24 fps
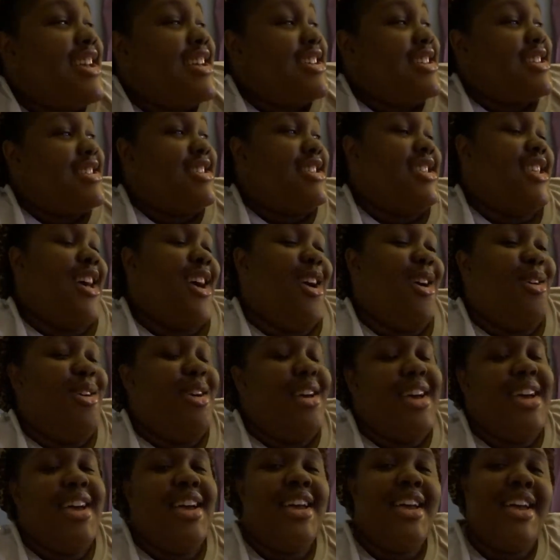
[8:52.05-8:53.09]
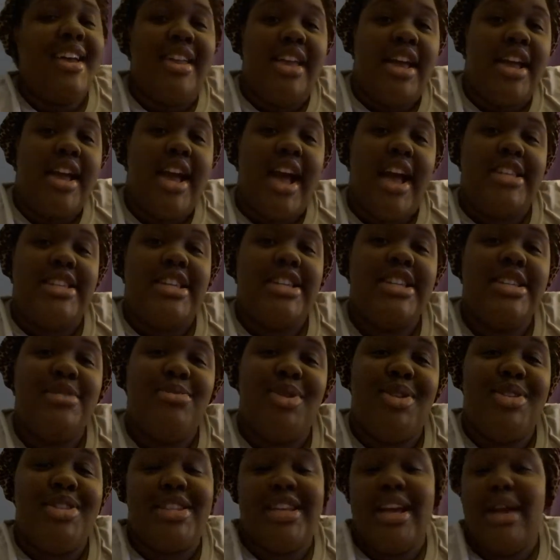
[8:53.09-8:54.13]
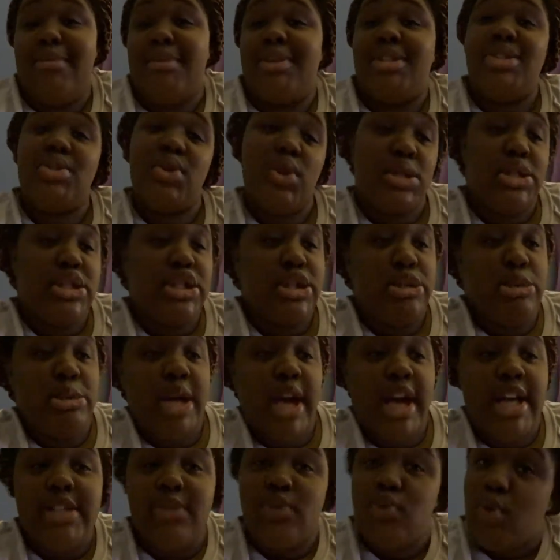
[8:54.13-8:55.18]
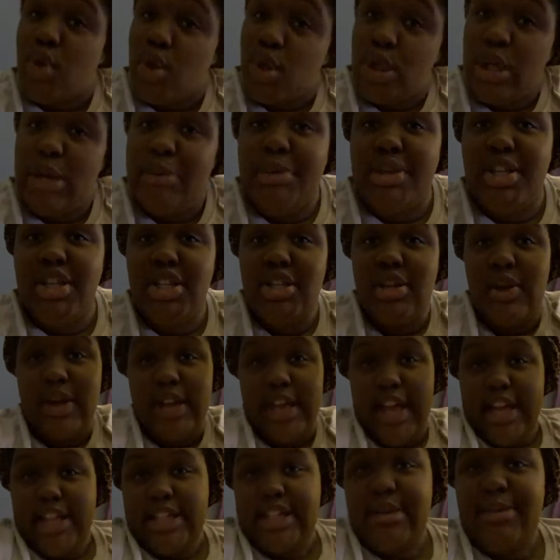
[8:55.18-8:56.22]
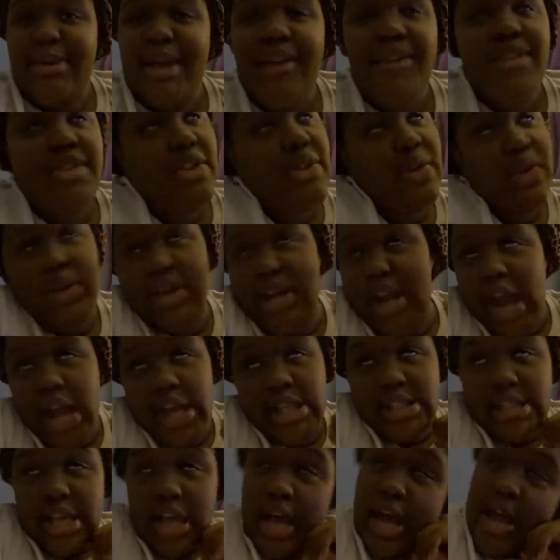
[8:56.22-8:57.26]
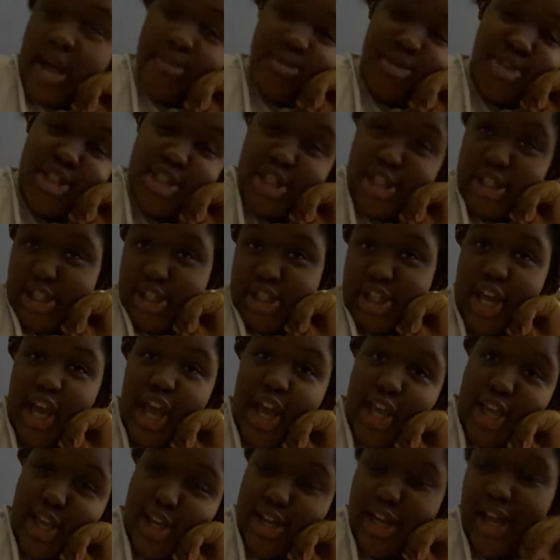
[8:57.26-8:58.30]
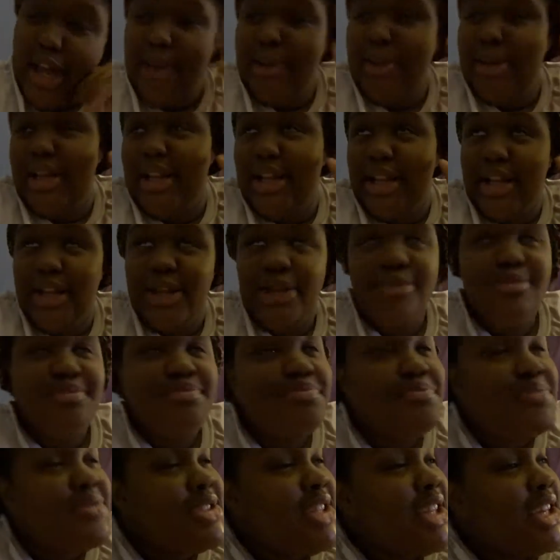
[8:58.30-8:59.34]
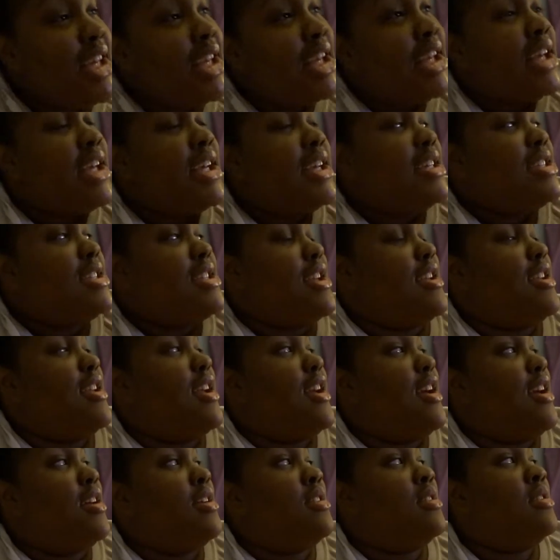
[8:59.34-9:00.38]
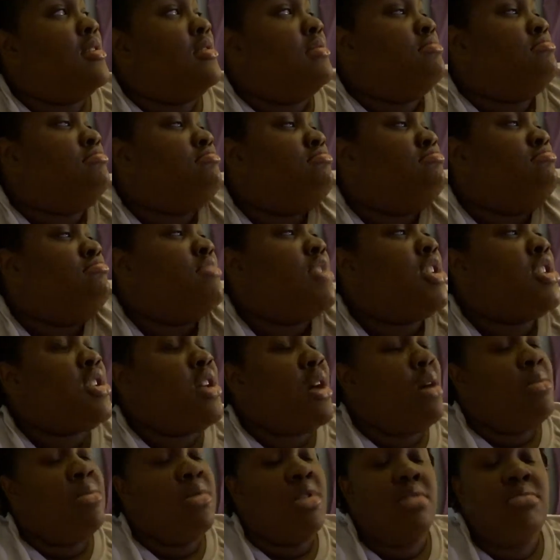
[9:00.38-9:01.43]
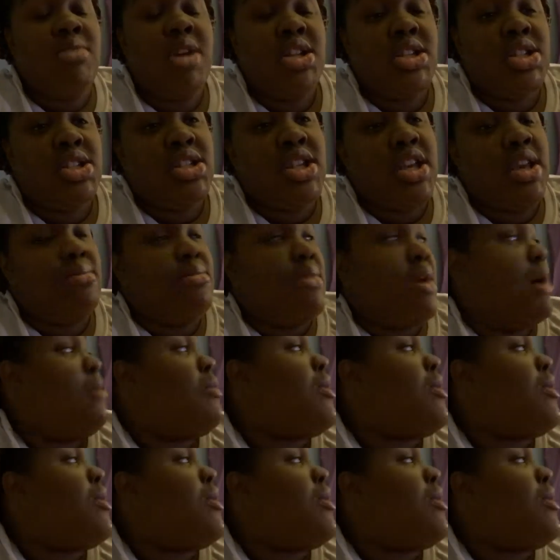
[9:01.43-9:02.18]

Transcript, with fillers: So, yeah, guys, I just wanted to come and talk to you guys for a little bit. You know, catch up, have a little nighttime chit chat. You know, hello. So yeah. That's all I'm doing. I'm watching Teen Mom.